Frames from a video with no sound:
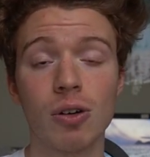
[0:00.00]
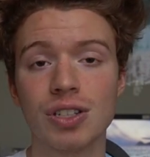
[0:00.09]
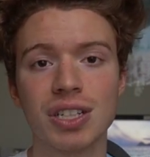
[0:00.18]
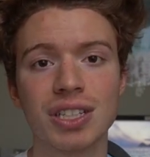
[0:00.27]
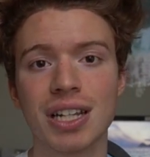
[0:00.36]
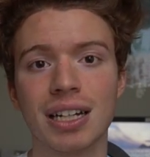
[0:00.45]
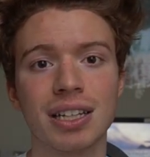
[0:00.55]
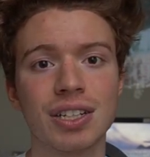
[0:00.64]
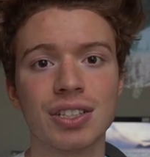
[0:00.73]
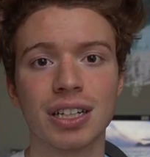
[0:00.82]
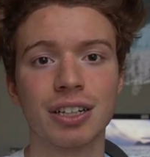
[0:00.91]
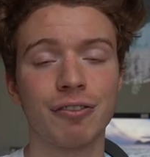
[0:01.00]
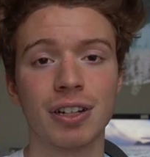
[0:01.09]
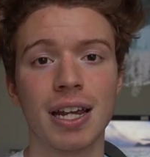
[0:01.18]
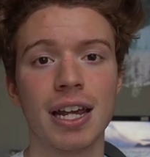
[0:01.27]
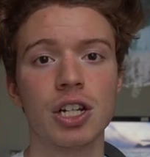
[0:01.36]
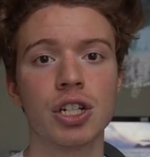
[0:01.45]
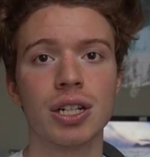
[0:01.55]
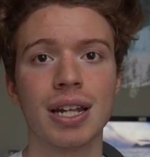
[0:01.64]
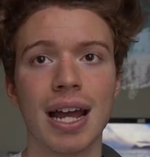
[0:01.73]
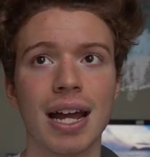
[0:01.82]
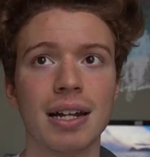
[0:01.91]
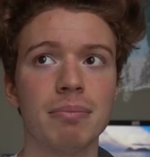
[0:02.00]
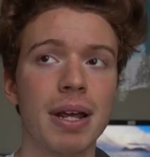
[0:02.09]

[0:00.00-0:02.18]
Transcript: Is this kind of the signification that